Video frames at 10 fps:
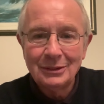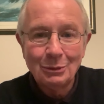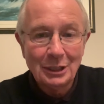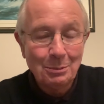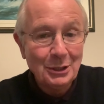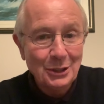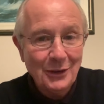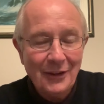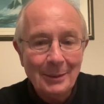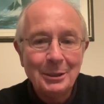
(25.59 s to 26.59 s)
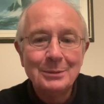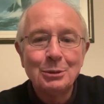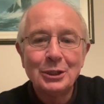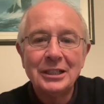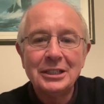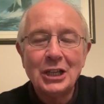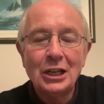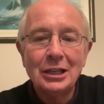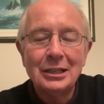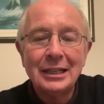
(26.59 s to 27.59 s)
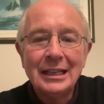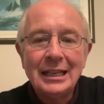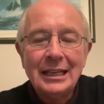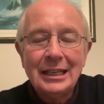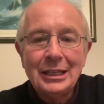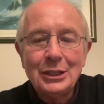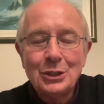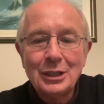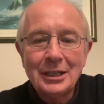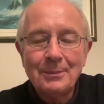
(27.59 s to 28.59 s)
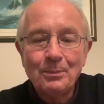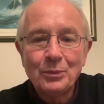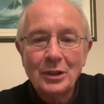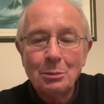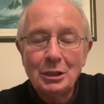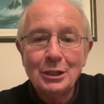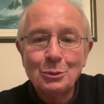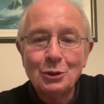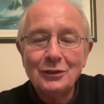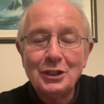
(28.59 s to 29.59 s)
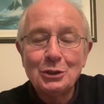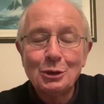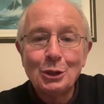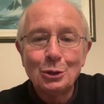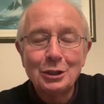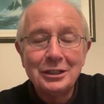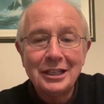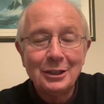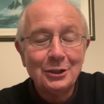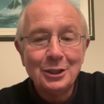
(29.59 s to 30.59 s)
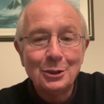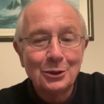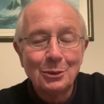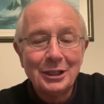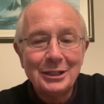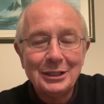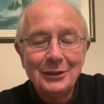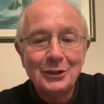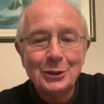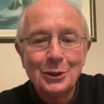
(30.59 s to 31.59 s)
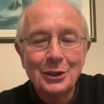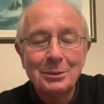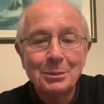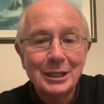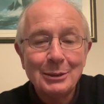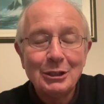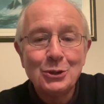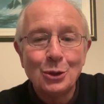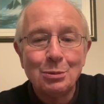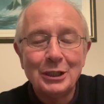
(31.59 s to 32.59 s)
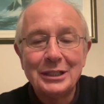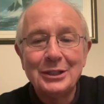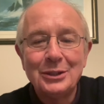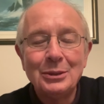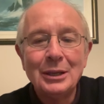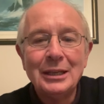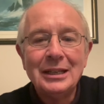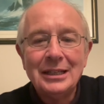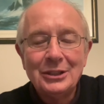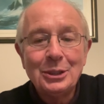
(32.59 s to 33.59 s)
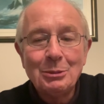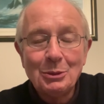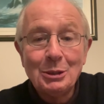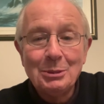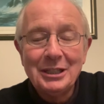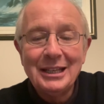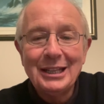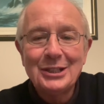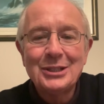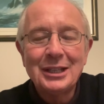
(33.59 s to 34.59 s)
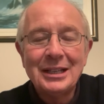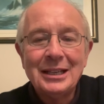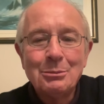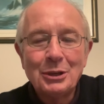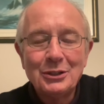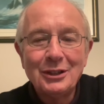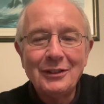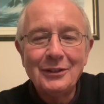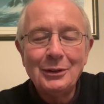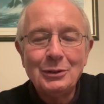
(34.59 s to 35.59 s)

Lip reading: what appears to have happened, but Donald is a bit like one of these reluctant tenants. He doesn't want to leave in a hurry. But anyway, Joe Biden seemingly will be the next president